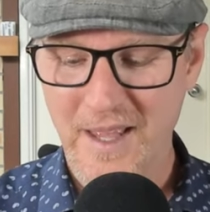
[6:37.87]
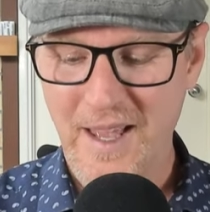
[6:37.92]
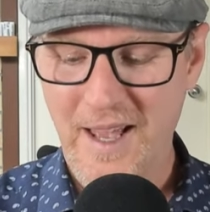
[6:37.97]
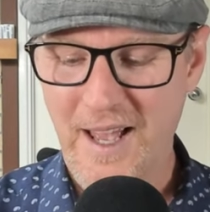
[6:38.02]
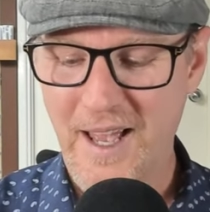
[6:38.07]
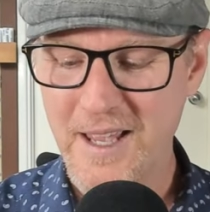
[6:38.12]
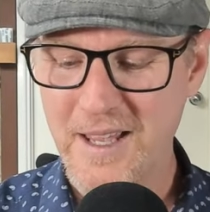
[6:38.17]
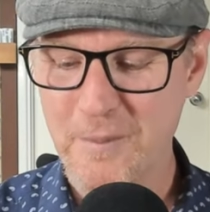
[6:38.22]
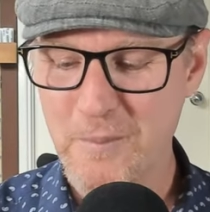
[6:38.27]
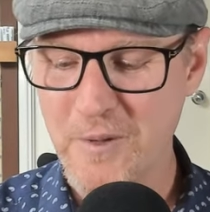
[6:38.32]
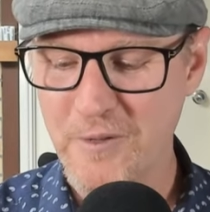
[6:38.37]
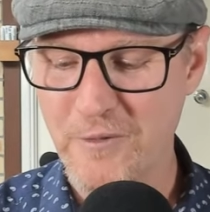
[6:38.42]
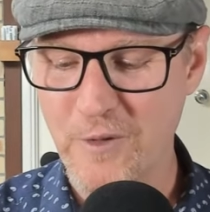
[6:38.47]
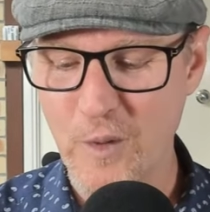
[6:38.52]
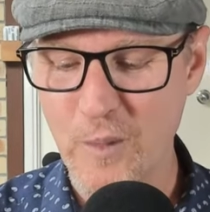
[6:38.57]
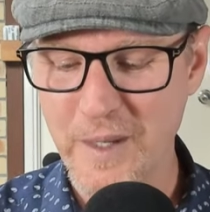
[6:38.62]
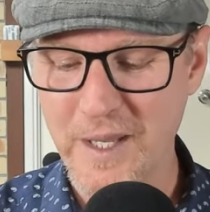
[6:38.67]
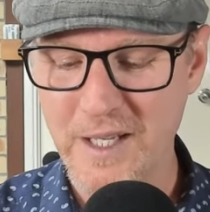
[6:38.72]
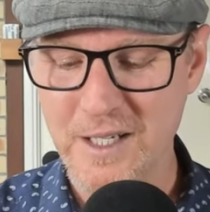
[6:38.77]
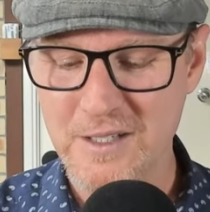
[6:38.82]
Hey,
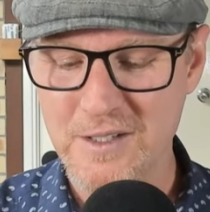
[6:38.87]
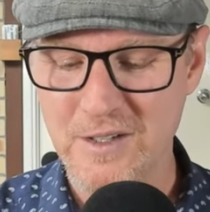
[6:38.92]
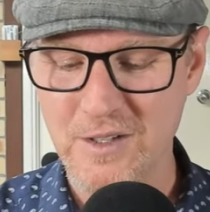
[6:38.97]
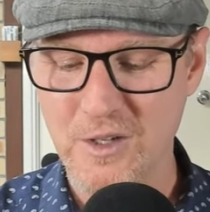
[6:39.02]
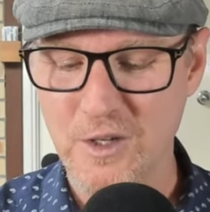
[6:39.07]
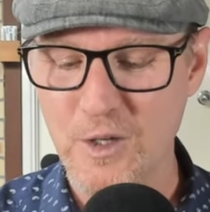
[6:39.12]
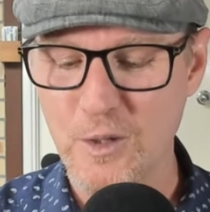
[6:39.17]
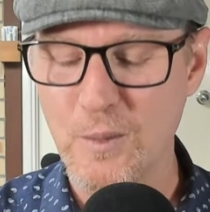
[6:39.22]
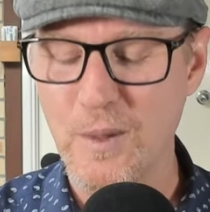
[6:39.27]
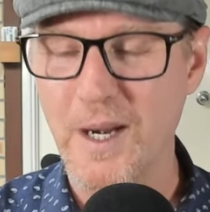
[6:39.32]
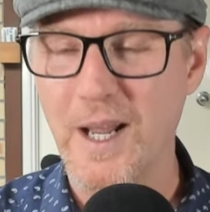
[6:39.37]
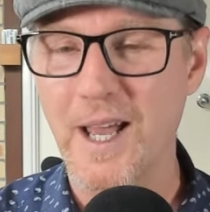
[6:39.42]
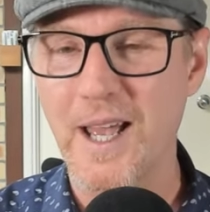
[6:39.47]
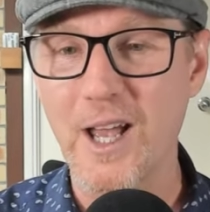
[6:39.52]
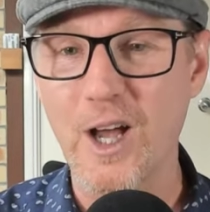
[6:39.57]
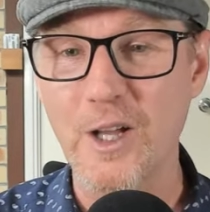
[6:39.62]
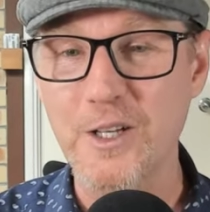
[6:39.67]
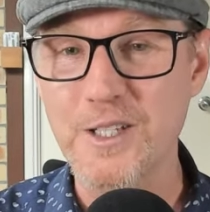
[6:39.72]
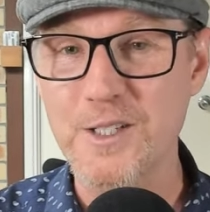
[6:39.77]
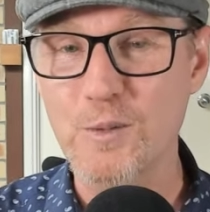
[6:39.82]
before we get into the Q and
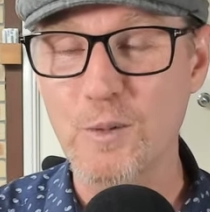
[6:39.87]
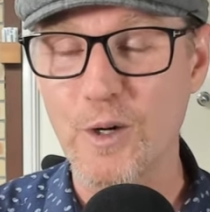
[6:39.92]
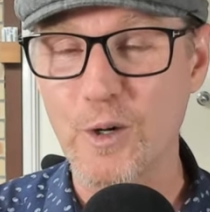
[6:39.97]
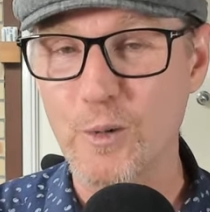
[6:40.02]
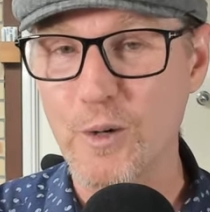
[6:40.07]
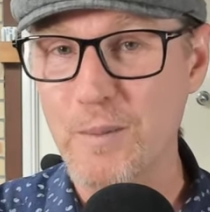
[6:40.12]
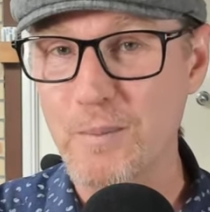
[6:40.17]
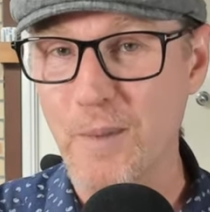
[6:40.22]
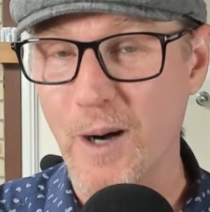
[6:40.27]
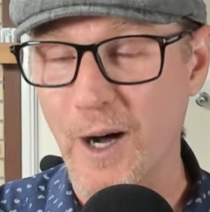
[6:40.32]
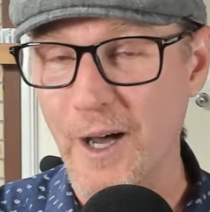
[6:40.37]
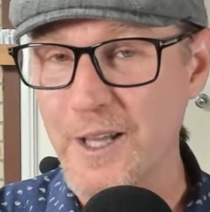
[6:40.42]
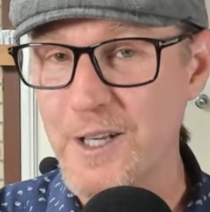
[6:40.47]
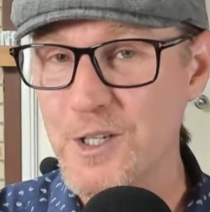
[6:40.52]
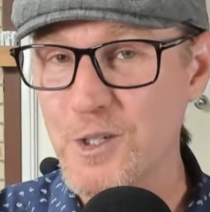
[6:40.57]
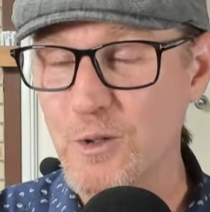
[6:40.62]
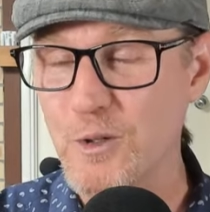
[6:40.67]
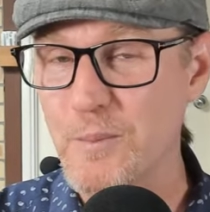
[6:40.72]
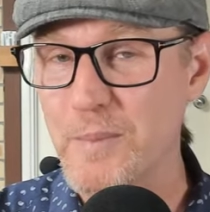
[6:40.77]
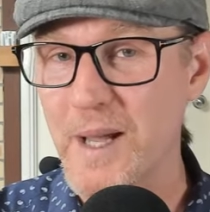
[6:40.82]
A, I just want to
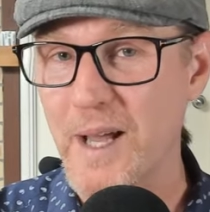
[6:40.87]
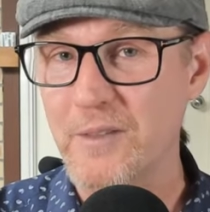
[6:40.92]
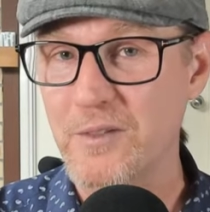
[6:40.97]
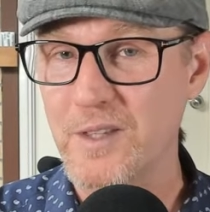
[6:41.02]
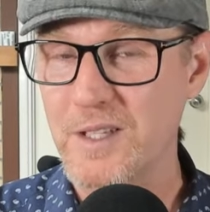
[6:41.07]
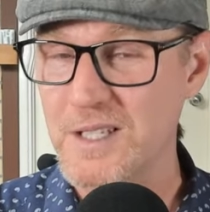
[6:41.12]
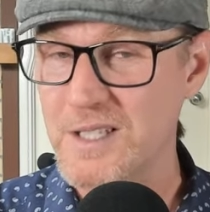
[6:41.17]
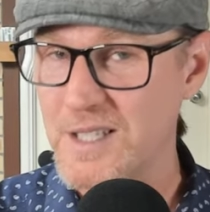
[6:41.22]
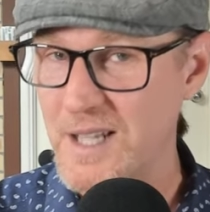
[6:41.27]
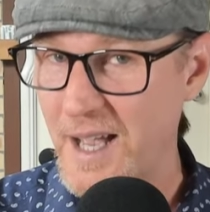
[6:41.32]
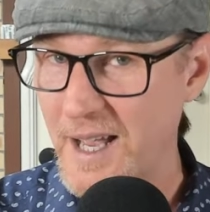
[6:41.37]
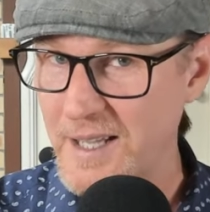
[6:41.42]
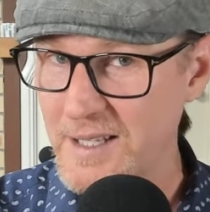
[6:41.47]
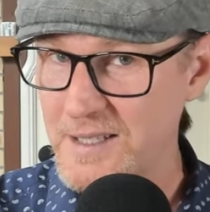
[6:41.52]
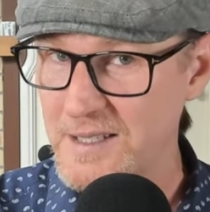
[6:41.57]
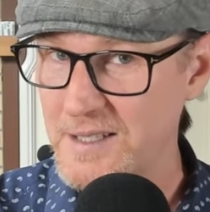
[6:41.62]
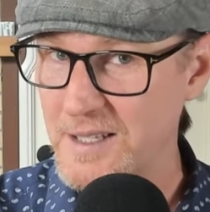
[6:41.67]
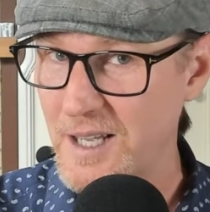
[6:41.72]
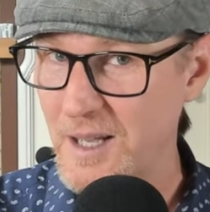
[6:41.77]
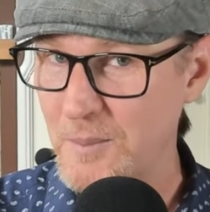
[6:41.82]
remind you about the
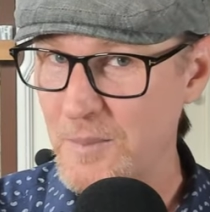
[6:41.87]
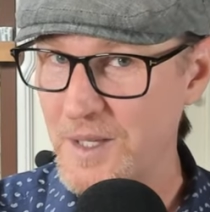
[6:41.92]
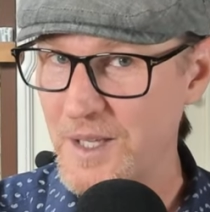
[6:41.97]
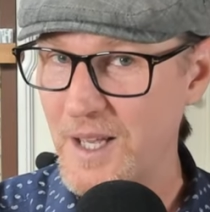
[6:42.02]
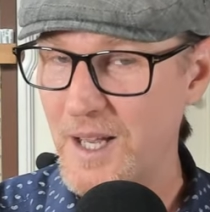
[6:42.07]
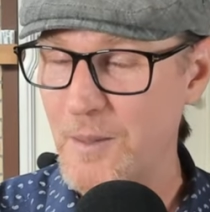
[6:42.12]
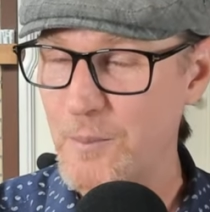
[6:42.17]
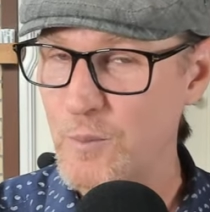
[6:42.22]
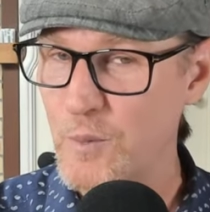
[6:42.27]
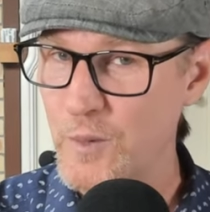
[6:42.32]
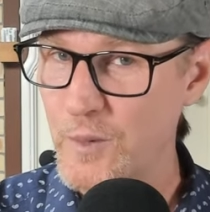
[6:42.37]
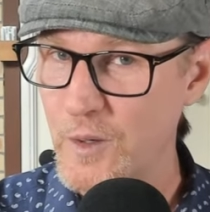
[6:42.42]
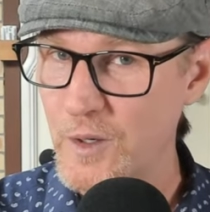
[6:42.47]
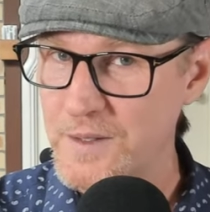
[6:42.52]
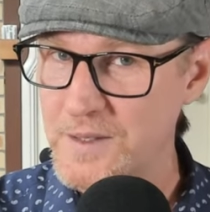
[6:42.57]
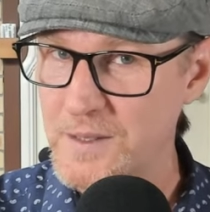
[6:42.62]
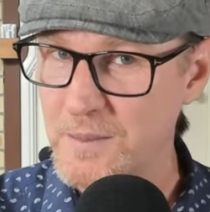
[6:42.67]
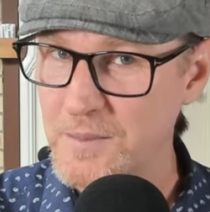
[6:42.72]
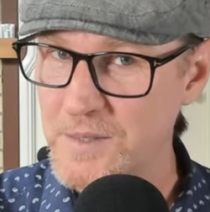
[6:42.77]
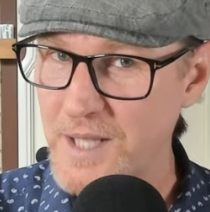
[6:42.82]
dates coming up. We've
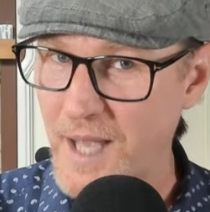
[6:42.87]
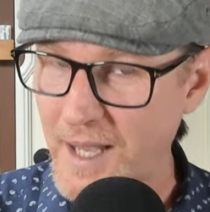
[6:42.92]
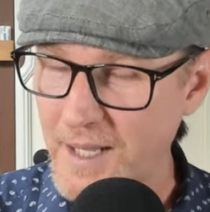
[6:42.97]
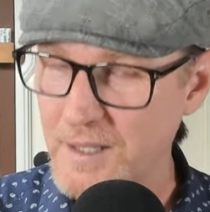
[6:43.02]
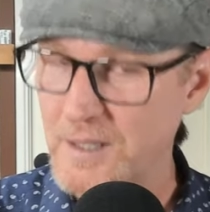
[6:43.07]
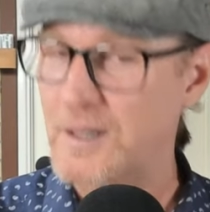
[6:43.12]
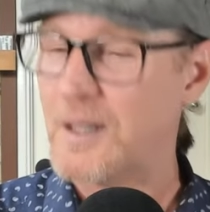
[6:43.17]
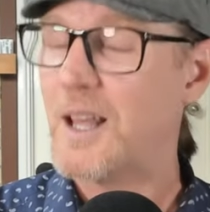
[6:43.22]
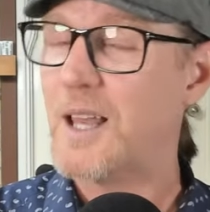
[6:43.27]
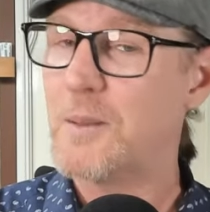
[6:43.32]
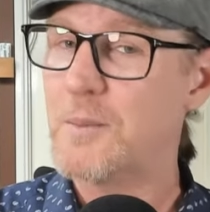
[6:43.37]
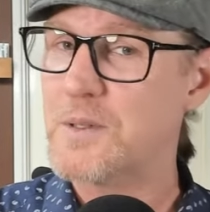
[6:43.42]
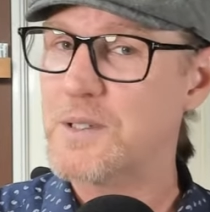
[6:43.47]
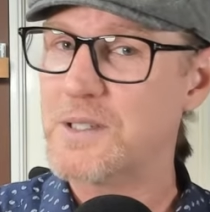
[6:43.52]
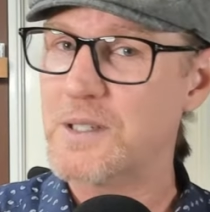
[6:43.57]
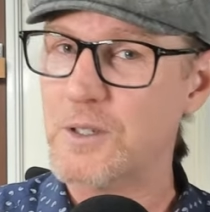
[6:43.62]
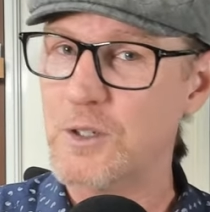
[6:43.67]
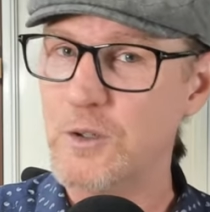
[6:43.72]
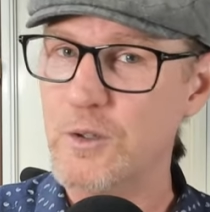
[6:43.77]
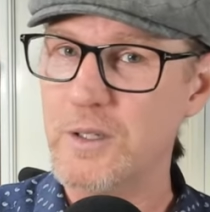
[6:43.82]
got some date claimers
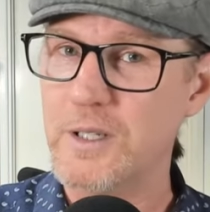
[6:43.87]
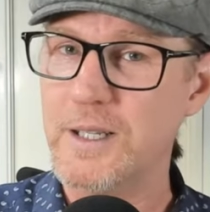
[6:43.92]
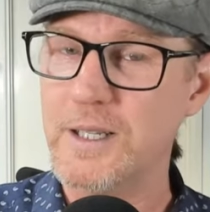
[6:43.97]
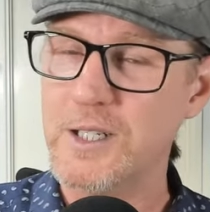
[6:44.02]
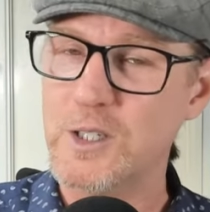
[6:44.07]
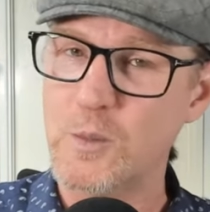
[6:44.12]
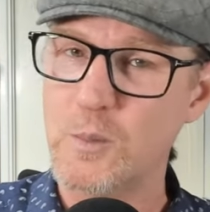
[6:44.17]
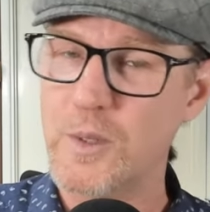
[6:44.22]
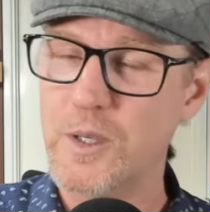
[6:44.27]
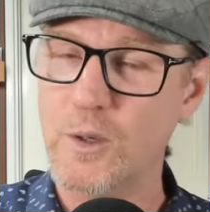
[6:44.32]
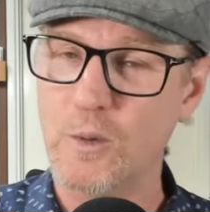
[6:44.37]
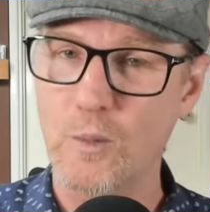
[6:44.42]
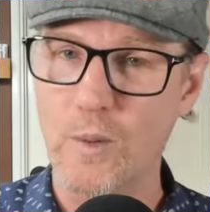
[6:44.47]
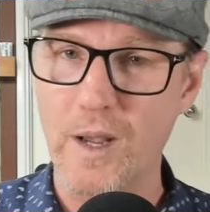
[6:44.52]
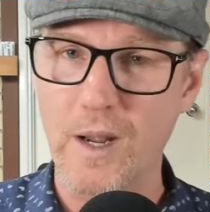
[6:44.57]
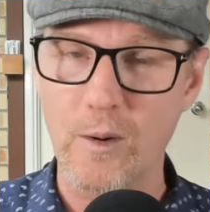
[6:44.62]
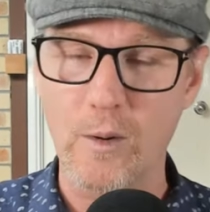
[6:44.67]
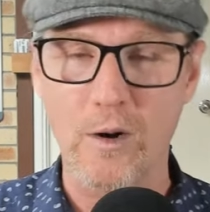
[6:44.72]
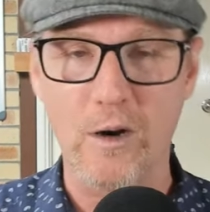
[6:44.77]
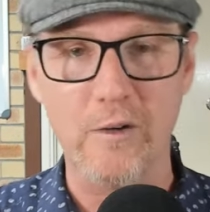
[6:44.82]
that you need to be
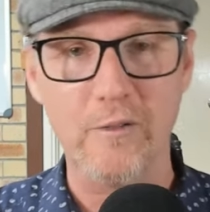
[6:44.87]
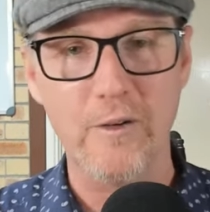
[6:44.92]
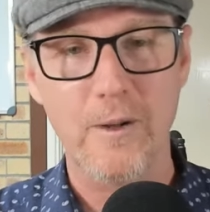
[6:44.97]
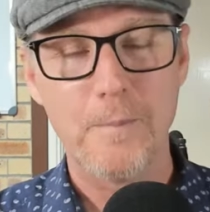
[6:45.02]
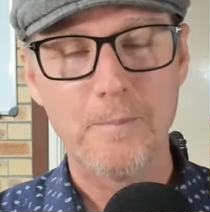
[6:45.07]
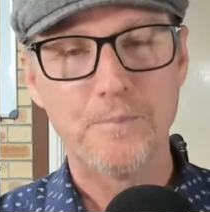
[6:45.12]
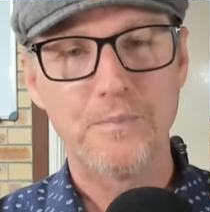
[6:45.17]
aware of.